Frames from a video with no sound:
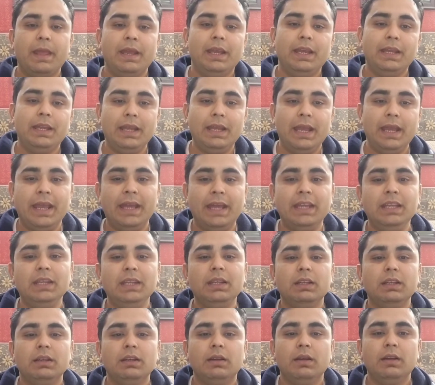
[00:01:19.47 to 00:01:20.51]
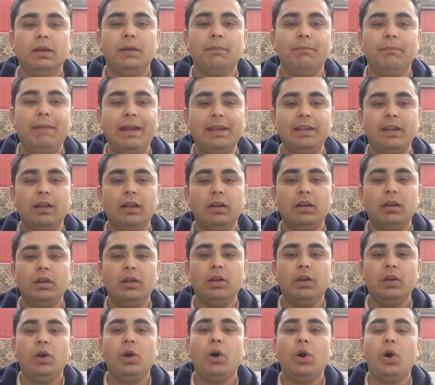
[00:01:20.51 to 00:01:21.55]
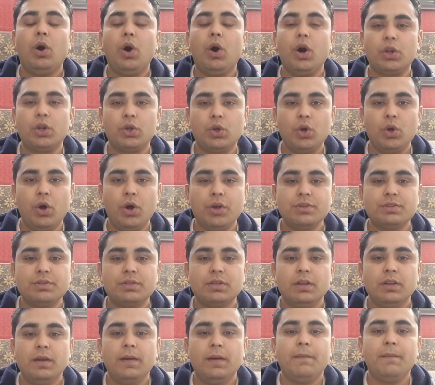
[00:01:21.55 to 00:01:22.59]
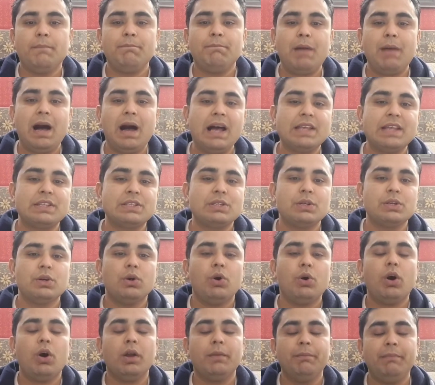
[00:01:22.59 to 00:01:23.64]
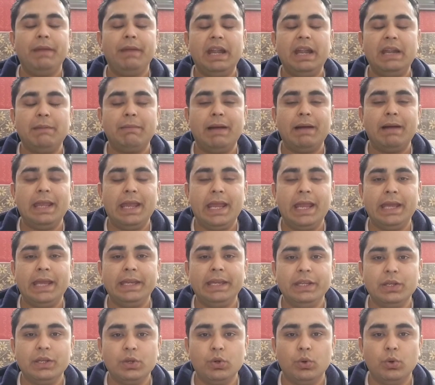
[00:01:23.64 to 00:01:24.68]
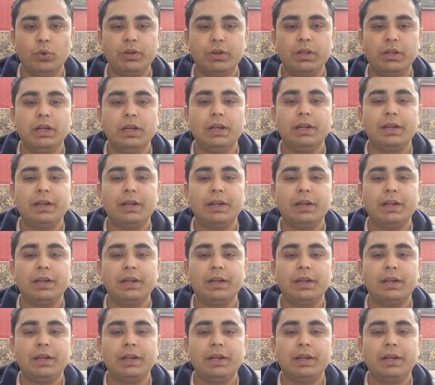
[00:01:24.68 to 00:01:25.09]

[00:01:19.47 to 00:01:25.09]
in any matter or cause passed or made by any court,